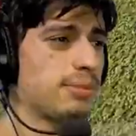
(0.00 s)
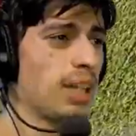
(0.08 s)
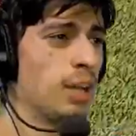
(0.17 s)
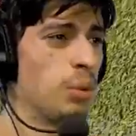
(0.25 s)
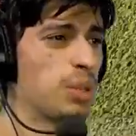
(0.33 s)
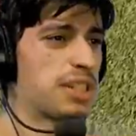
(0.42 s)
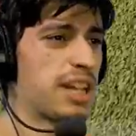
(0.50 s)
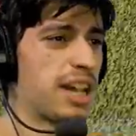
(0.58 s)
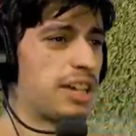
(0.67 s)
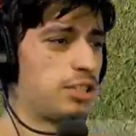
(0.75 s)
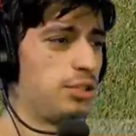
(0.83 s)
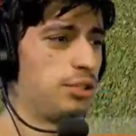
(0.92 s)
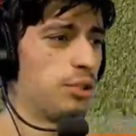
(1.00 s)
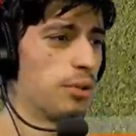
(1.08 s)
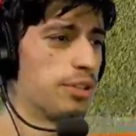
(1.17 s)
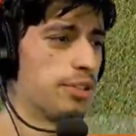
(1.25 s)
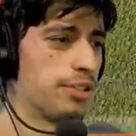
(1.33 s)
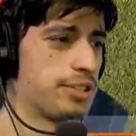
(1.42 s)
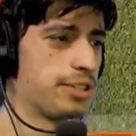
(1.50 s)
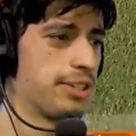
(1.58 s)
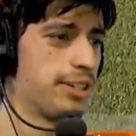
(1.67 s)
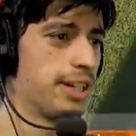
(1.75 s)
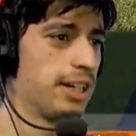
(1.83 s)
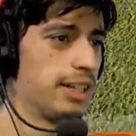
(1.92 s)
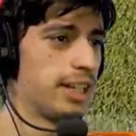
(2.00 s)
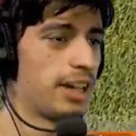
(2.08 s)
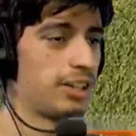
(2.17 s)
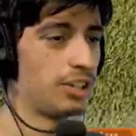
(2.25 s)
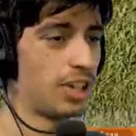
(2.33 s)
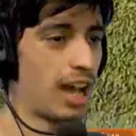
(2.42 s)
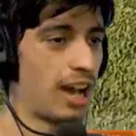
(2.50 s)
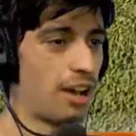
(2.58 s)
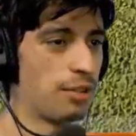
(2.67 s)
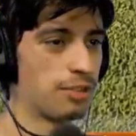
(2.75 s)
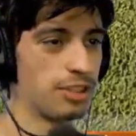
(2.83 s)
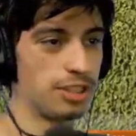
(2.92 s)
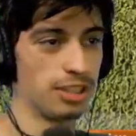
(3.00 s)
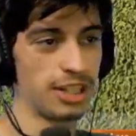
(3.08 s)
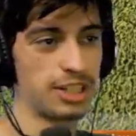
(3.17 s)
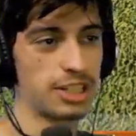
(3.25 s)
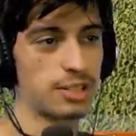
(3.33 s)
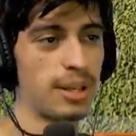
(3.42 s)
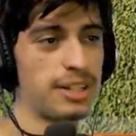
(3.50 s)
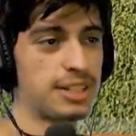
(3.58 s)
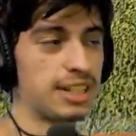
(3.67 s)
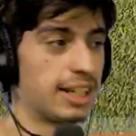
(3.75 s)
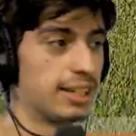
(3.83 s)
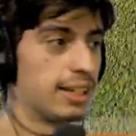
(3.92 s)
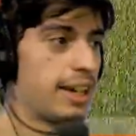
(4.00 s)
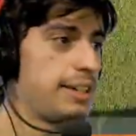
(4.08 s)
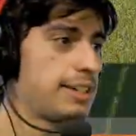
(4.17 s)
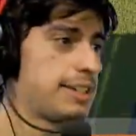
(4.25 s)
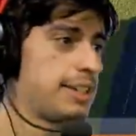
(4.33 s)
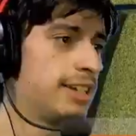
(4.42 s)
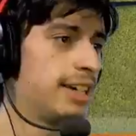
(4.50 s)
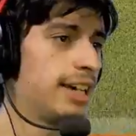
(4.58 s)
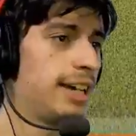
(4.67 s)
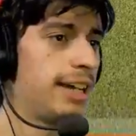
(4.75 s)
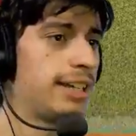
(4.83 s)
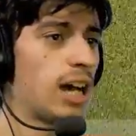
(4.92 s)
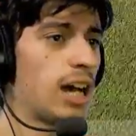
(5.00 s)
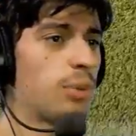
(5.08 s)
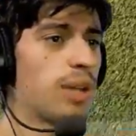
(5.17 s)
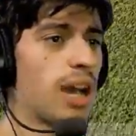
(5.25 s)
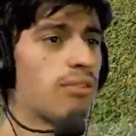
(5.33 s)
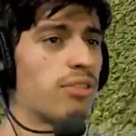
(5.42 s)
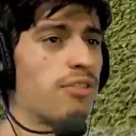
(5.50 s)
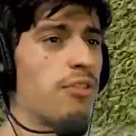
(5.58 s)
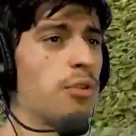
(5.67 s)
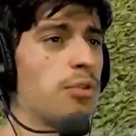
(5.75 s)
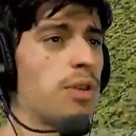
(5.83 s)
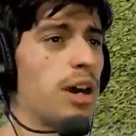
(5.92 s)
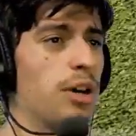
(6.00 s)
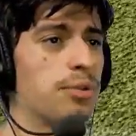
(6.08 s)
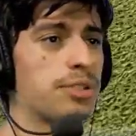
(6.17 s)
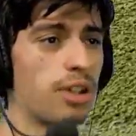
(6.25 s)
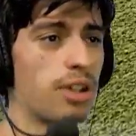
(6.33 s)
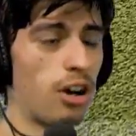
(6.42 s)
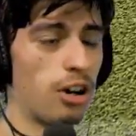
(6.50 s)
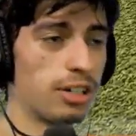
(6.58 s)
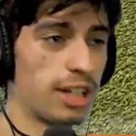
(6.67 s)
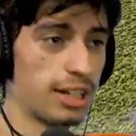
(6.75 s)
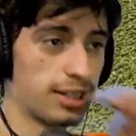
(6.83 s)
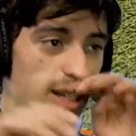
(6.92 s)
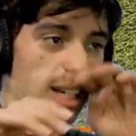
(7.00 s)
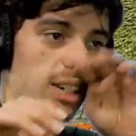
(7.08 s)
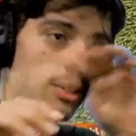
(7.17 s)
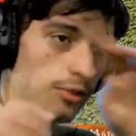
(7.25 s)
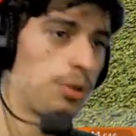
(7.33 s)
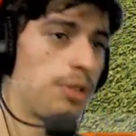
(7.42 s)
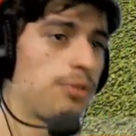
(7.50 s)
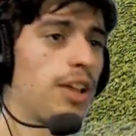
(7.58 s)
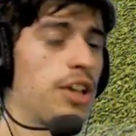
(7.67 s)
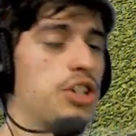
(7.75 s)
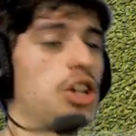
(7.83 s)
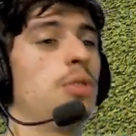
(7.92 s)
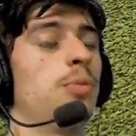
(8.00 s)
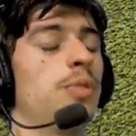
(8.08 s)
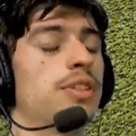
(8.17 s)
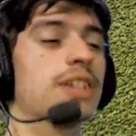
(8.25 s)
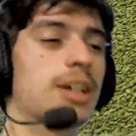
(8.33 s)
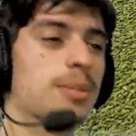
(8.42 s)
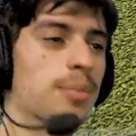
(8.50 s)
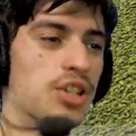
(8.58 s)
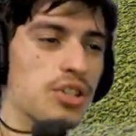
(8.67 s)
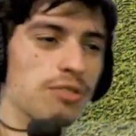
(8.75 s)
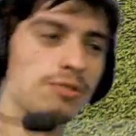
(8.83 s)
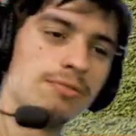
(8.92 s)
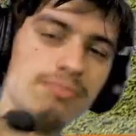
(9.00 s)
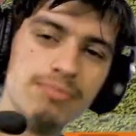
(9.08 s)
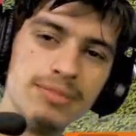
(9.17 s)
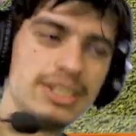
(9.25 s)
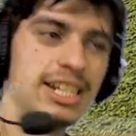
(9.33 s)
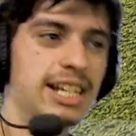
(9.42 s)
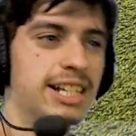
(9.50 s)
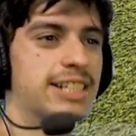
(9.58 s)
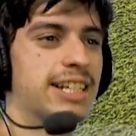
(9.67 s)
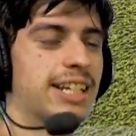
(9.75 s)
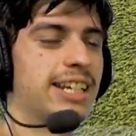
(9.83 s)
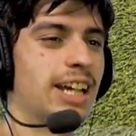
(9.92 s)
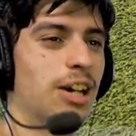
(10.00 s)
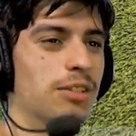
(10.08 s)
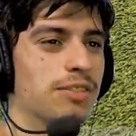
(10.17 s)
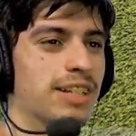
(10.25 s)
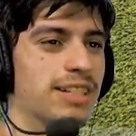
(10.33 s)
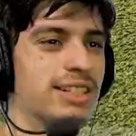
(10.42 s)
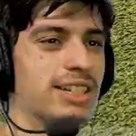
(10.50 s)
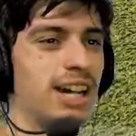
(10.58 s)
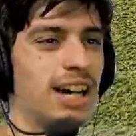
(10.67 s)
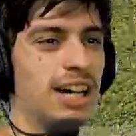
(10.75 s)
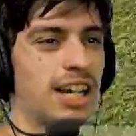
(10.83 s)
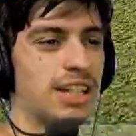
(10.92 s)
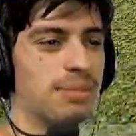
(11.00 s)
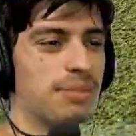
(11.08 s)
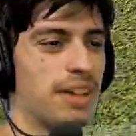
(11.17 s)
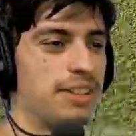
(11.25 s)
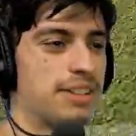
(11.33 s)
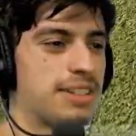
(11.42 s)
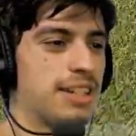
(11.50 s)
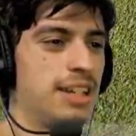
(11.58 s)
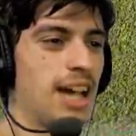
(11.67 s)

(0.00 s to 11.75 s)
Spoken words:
And once again, two doors. And then you have the license plate saying Knight. And now we have a full out car that's like fully fledged out with like a bunch of things sticking out of it. You got the vents.